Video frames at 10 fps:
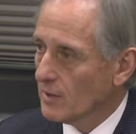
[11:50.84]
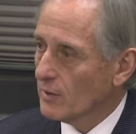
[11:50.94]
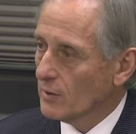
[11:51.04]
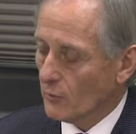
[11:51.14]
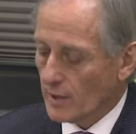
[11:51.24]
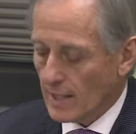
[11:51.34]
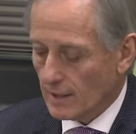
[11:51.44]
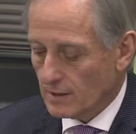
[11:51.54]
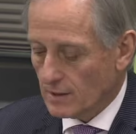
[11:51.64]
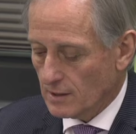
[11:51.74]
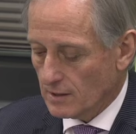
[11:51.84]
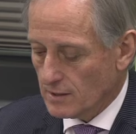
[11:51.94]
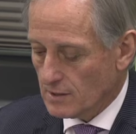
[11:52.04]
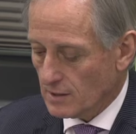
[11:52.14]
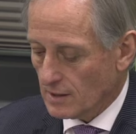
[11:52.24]
The reality
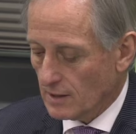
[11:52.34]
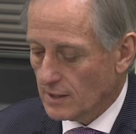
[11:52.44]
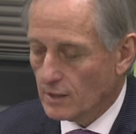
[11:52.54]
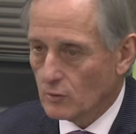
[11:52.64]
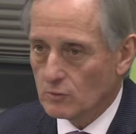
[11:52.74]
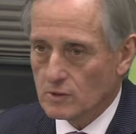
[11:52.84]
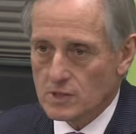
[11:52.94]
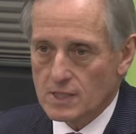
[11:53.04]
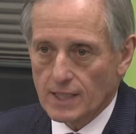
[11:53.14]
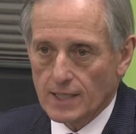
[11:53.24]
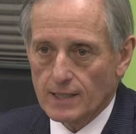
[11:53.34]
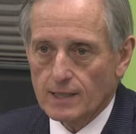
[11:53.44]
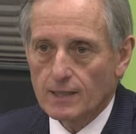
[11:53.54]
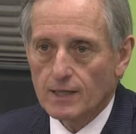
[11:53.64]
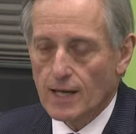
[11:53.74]
is illegal
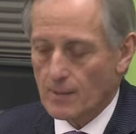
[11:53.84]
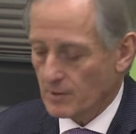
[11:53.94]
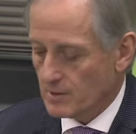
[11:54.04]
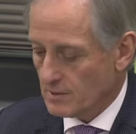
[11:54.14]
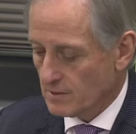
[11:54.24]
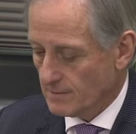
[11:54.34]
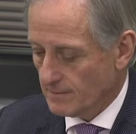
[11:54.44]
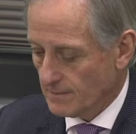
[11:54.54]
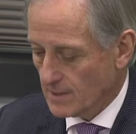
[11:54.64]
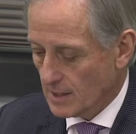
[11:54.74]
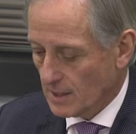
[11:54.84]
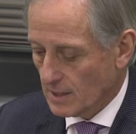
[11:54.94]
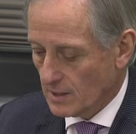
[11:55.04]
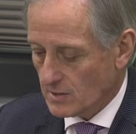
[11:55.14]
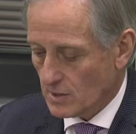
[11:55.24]
discarding happens.
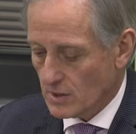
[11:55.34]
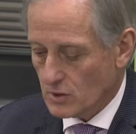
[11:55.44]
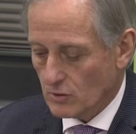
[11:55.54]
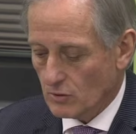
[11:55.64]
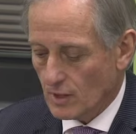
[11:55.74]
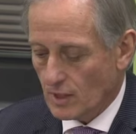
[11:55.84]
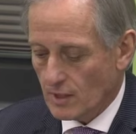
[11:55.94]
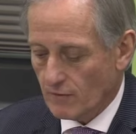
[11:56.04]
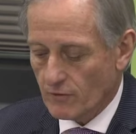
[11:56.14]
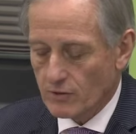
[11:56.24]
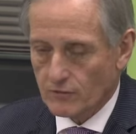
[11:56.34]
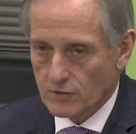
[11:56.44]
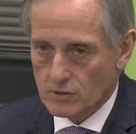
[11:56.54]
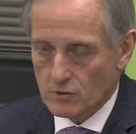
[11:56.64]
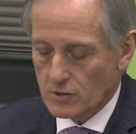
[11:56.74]
It is an issue that every
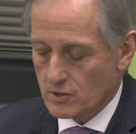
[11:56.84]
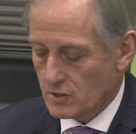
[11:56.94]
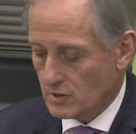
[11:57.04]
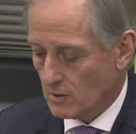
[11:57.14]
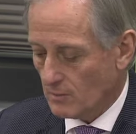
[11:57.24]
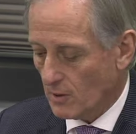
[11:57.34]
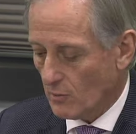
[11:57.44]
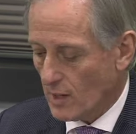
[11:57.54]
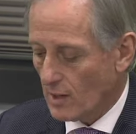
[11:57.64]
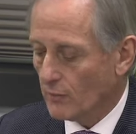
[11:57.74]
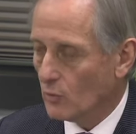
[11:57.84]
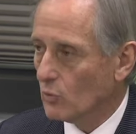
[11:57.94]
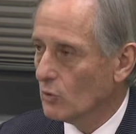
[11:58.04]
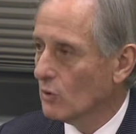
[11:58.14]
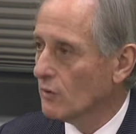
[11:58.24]
fishery system around the
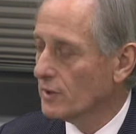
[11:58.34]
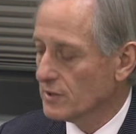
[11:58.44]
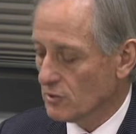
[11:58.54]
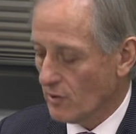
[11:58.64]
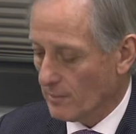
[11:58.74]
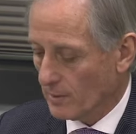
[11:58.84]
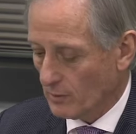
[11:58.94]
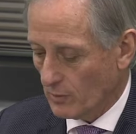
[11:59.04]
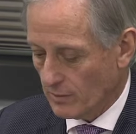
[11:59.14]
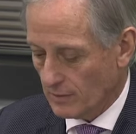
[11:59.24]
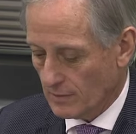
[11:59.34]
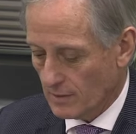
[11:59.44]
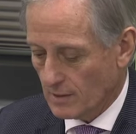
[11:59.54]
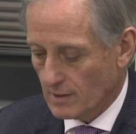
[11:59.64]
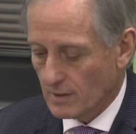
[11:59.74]
world is grappling with.
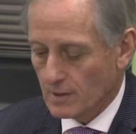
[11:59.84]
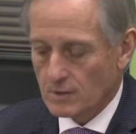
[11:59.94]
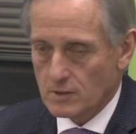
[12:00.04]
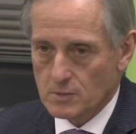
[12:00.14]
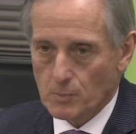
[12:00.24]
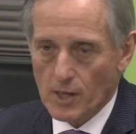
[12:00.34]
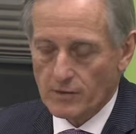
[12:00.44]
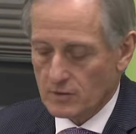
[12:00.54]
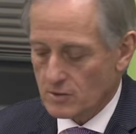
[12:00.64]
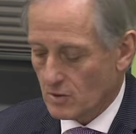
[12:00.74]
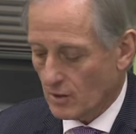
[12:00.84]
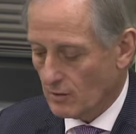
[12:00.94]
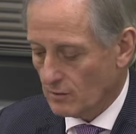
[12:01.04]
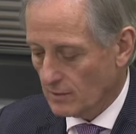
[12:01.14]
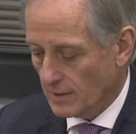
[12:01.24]
Despite this,
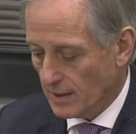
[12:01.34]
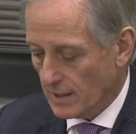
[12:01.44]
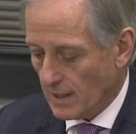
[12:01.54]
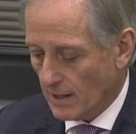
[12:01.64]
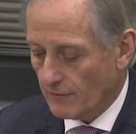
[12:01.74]
though, our